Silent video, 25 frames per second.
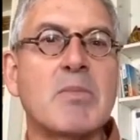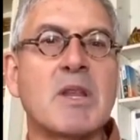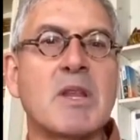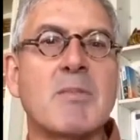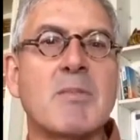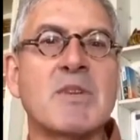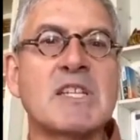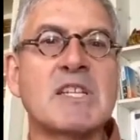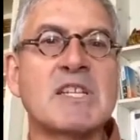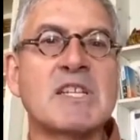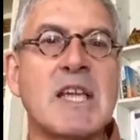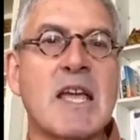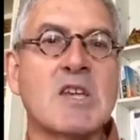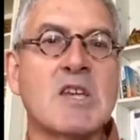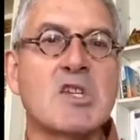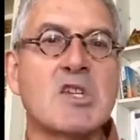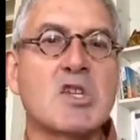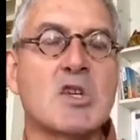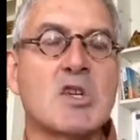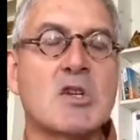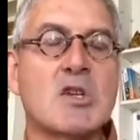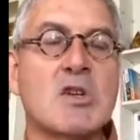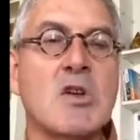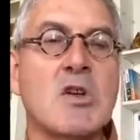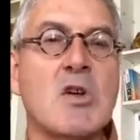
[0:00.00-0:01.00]

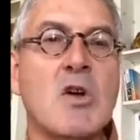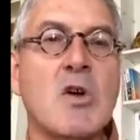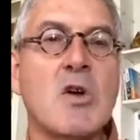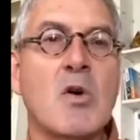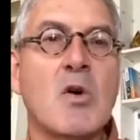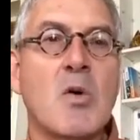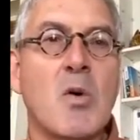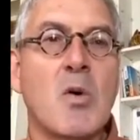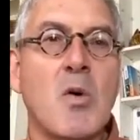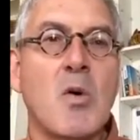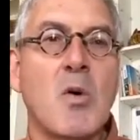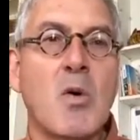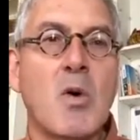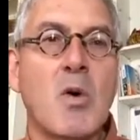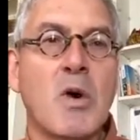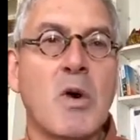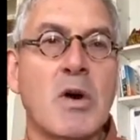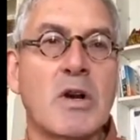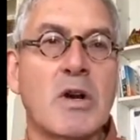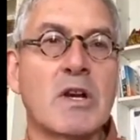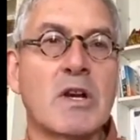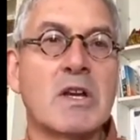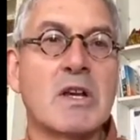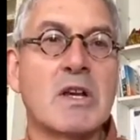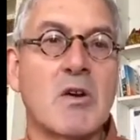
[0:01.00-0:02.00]
implementation
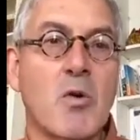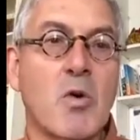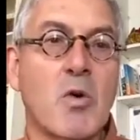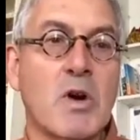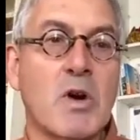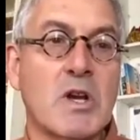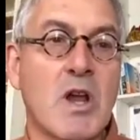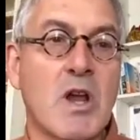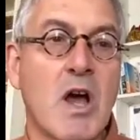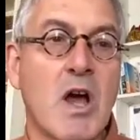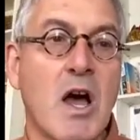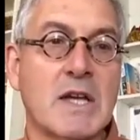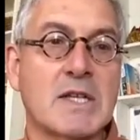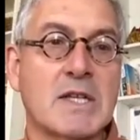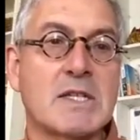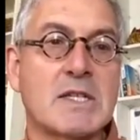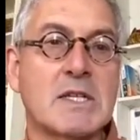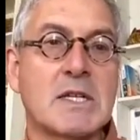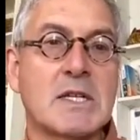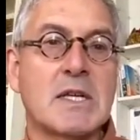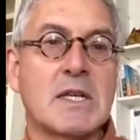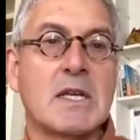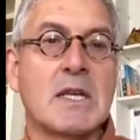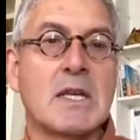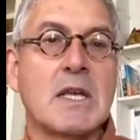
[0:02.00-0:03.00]
or not?
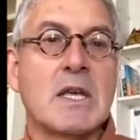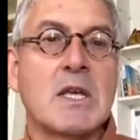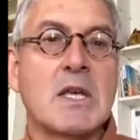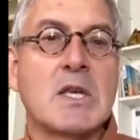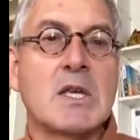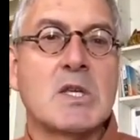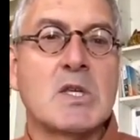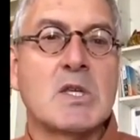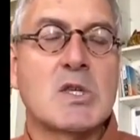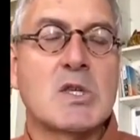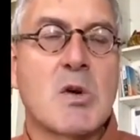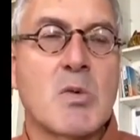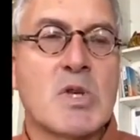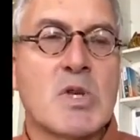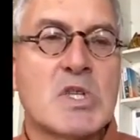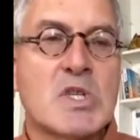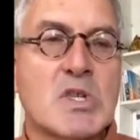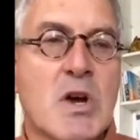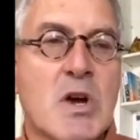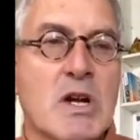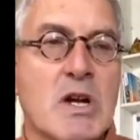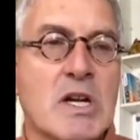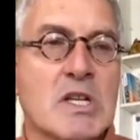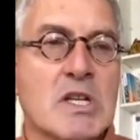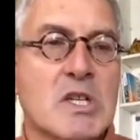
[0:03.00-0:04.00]
So we
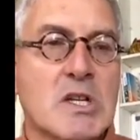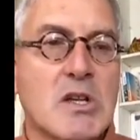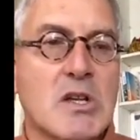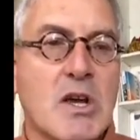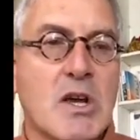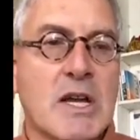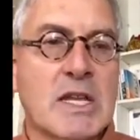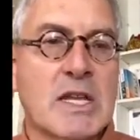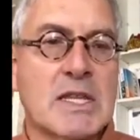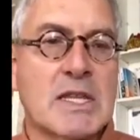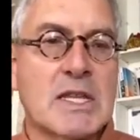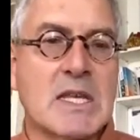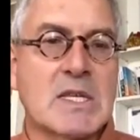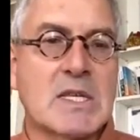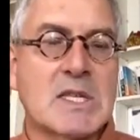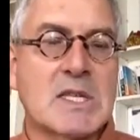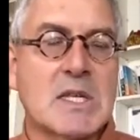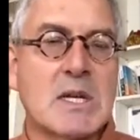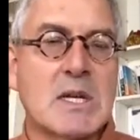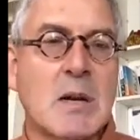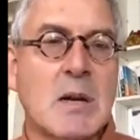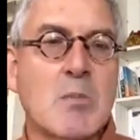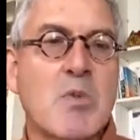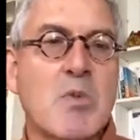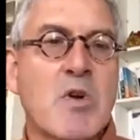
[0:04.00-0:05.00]
started to look at this
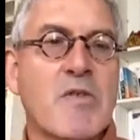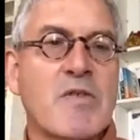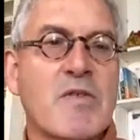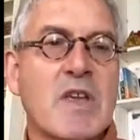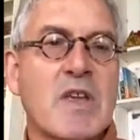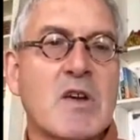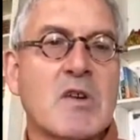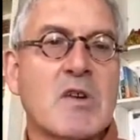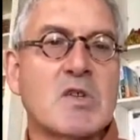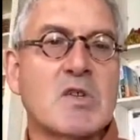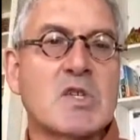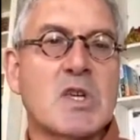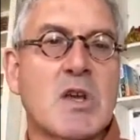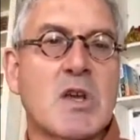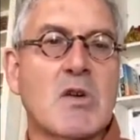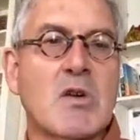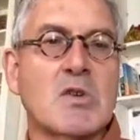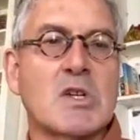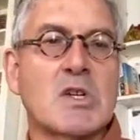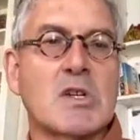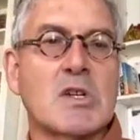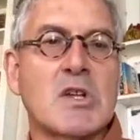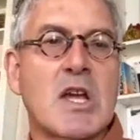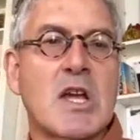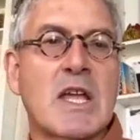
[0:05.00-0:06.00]
a number of years ago
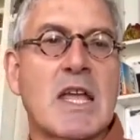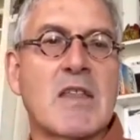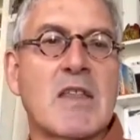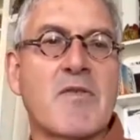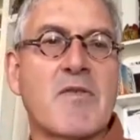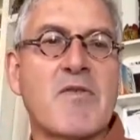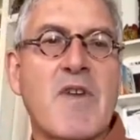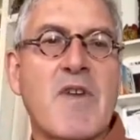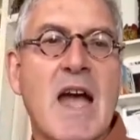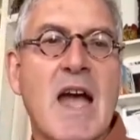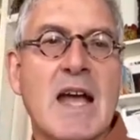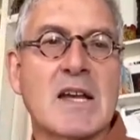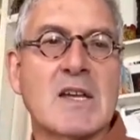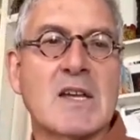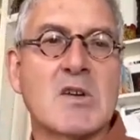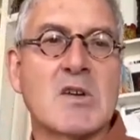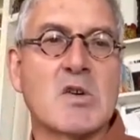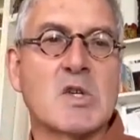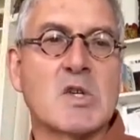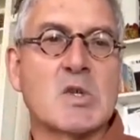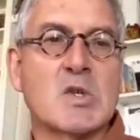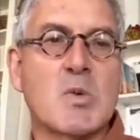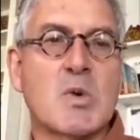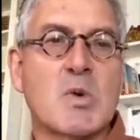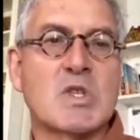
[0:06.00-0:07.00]
to look at
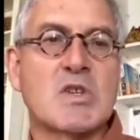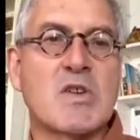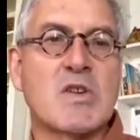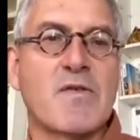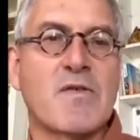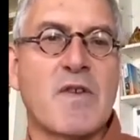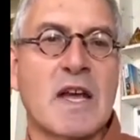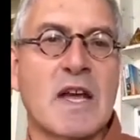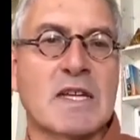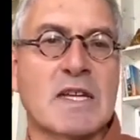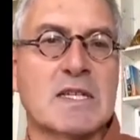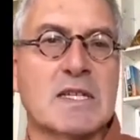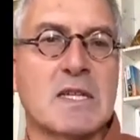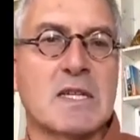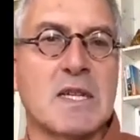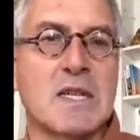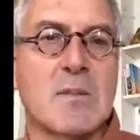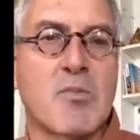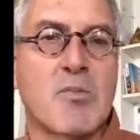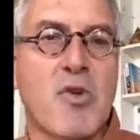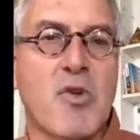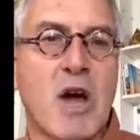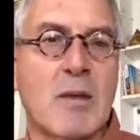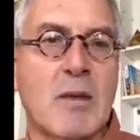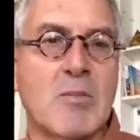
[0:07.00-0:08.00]
factors which affected
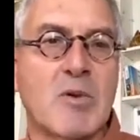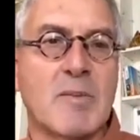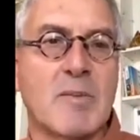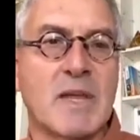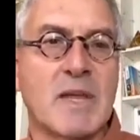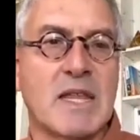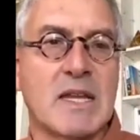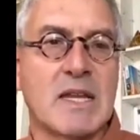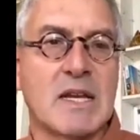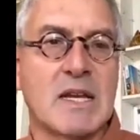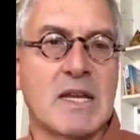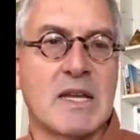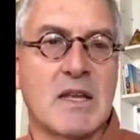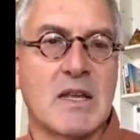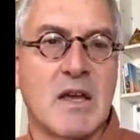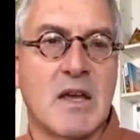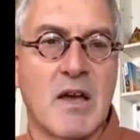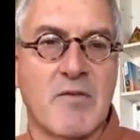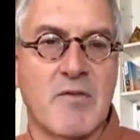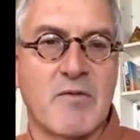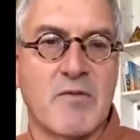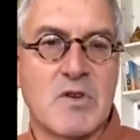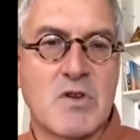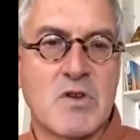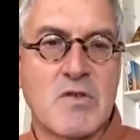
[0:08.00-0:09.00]
the probability
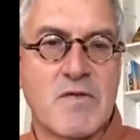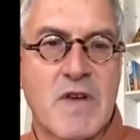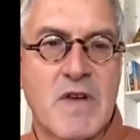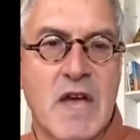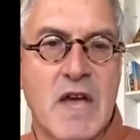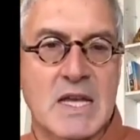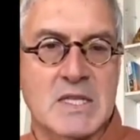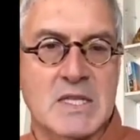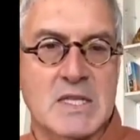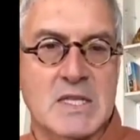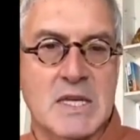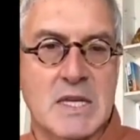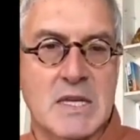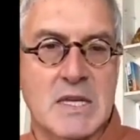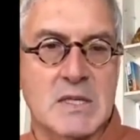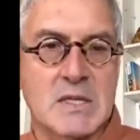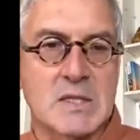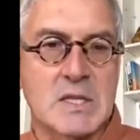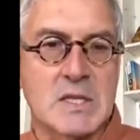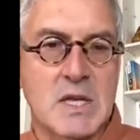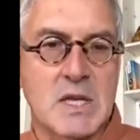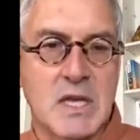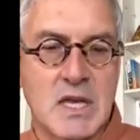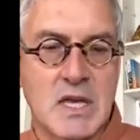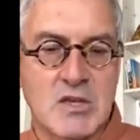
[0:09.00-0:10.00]
of new
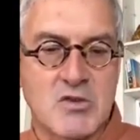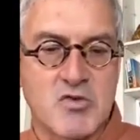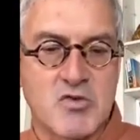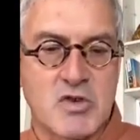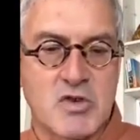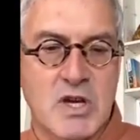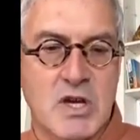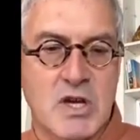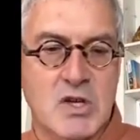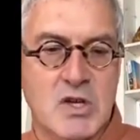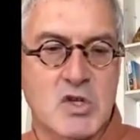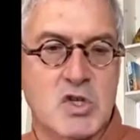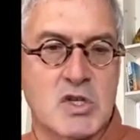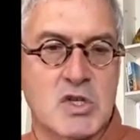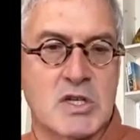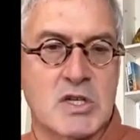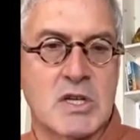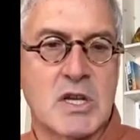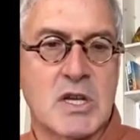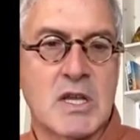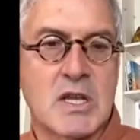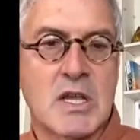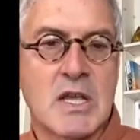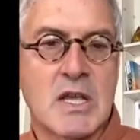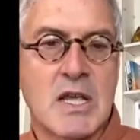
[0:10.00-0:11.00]
vaccines
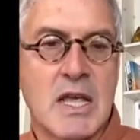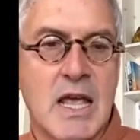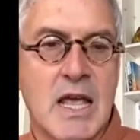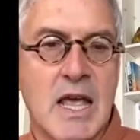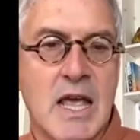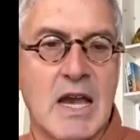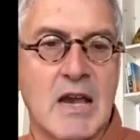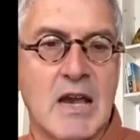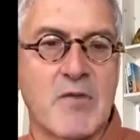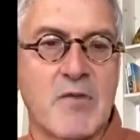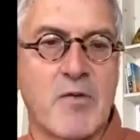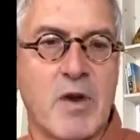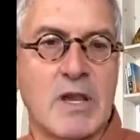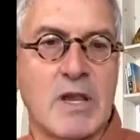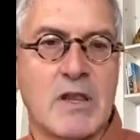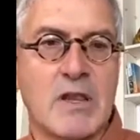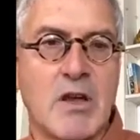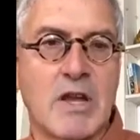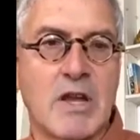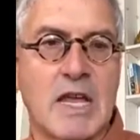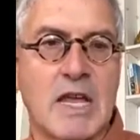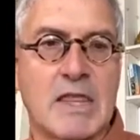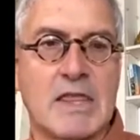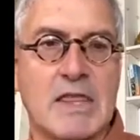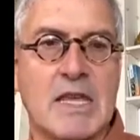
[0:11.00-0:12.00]
introduction. And if we
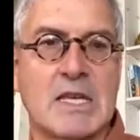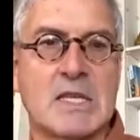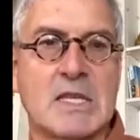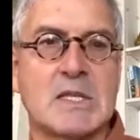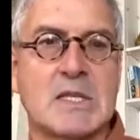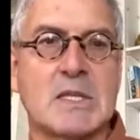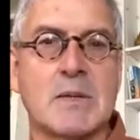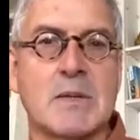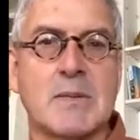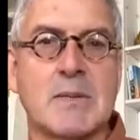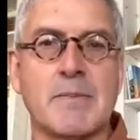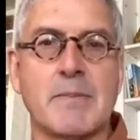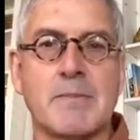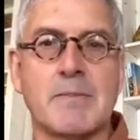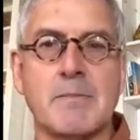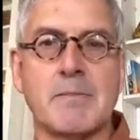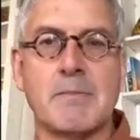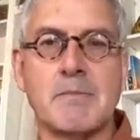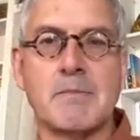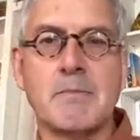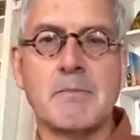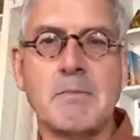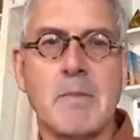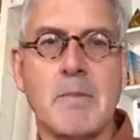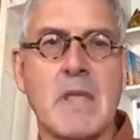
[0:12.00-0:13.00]
look at this
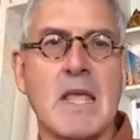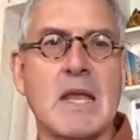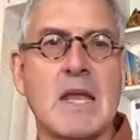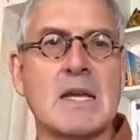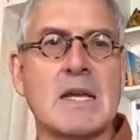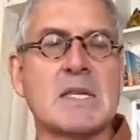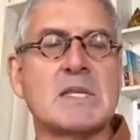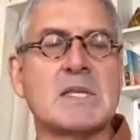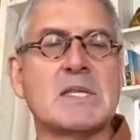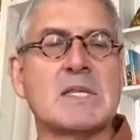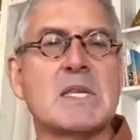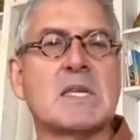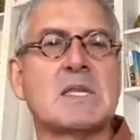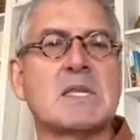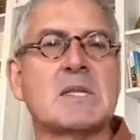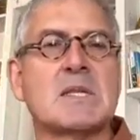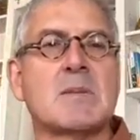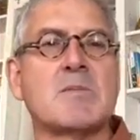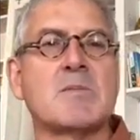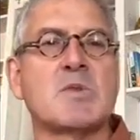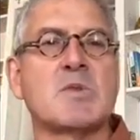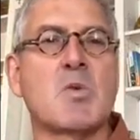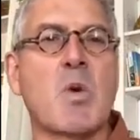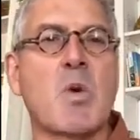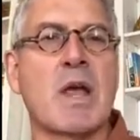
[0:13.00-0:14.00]
in a
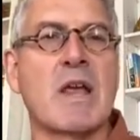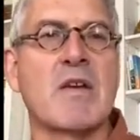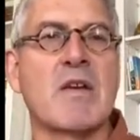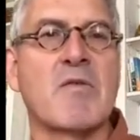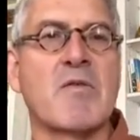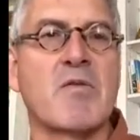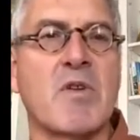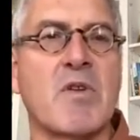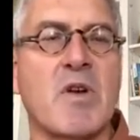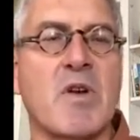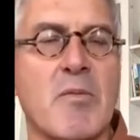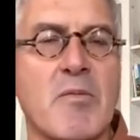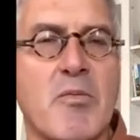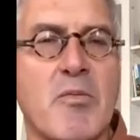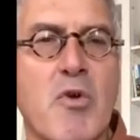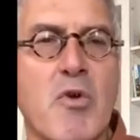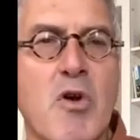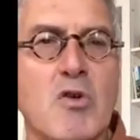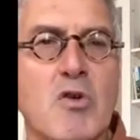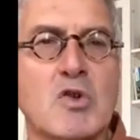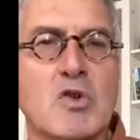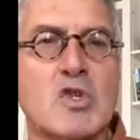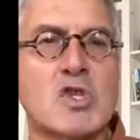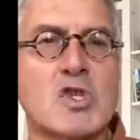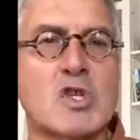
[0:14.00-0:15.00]
systems way of
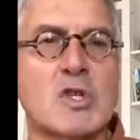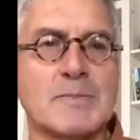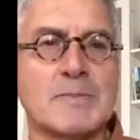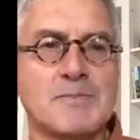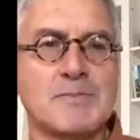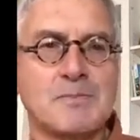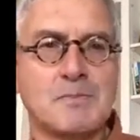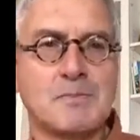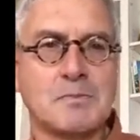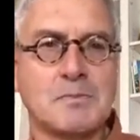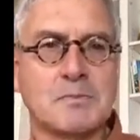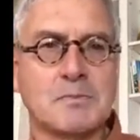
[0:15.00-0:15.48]
approach,